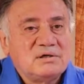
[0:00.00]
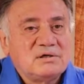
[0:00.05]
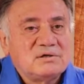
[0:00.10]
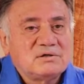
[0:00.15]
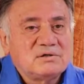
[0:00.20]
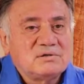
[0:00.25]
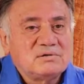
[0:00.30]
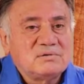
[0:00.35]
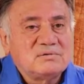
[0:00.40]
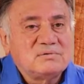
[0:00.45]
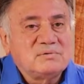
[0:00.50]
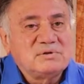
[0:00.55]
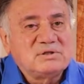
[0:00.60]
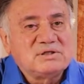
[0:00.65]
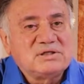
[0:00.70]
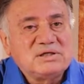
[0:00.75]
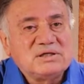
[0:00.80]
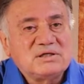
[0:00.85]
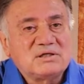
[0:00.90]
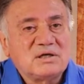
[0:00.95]
to
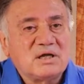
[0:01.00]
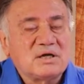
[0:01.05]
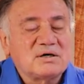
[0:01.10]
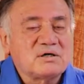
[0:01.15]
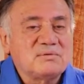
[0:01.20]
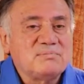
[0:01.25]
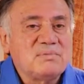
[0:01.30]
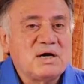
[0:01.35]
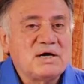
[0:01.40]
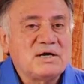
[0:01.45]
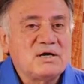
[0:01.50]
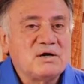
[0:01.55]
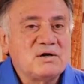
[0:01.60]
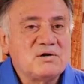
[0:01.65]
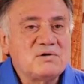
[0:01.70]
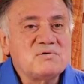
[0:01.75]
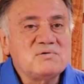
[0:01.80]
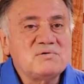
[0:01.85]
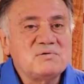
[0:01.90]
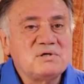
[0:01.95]
declutter my
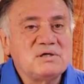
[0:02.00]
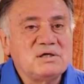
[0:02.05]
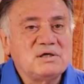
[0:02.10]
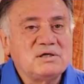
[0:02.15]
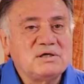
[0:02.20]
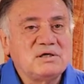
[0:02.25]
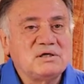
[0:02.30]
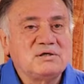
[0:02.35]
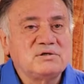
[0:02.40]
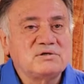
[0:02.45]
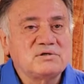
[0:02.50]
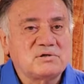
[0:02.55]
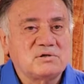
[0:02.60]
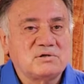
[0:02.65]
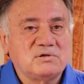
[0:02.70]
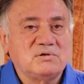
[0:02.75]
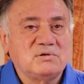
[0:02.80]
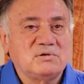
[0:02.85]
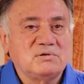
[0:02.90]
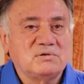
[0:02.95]
own
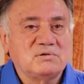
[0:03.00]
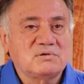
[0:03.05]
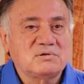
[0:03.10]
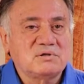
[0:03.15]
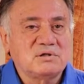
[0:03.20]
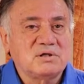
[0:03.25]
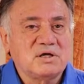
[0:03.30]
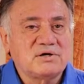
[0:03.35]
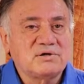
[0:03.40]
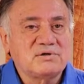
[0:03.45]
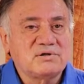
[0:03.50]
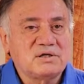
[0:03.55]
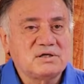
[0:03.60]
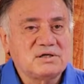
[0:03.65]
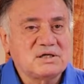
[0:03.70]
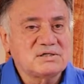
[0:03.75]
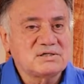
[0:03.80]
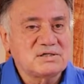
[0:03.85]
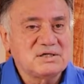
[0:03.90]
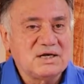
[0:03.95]
internal clutter that
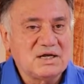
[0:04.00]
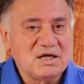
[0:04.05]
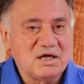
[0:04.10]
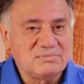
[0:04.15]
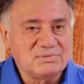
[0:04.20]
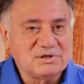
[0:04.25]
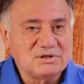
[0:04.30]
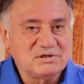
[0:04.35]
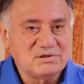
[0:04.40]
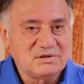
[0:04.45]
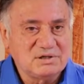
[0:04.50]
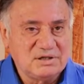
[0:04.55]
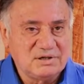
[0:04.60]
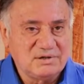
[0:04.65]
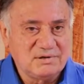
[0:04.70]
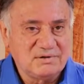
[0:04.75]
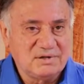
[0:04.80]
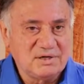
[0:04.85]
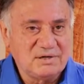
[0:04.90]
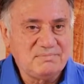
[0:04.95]
doesn't allow me to
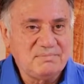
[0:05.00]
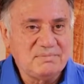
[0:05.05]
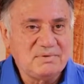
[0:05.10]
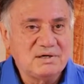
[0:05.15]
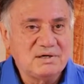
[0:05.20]
hear them.